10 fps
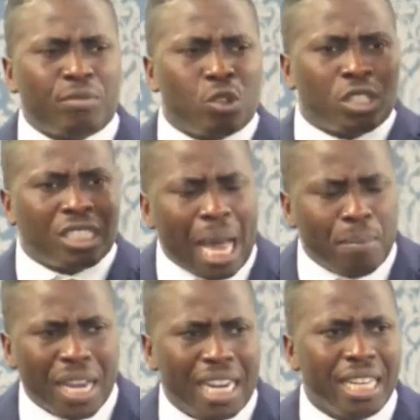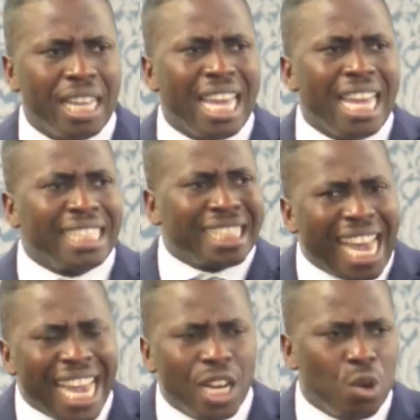Samuel in
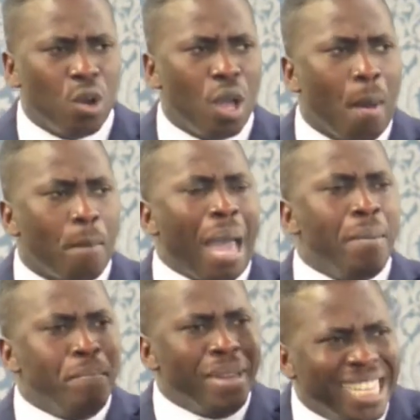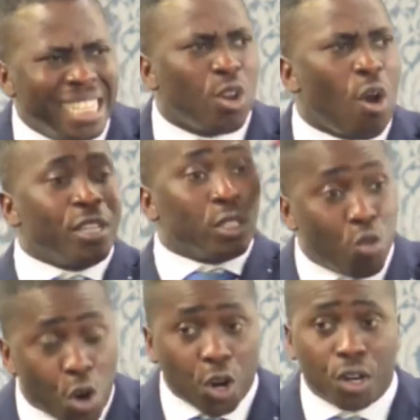Shiloh by means of his
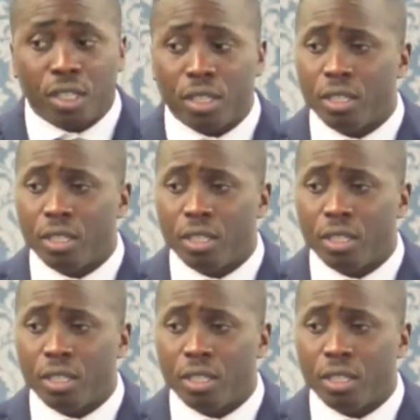word.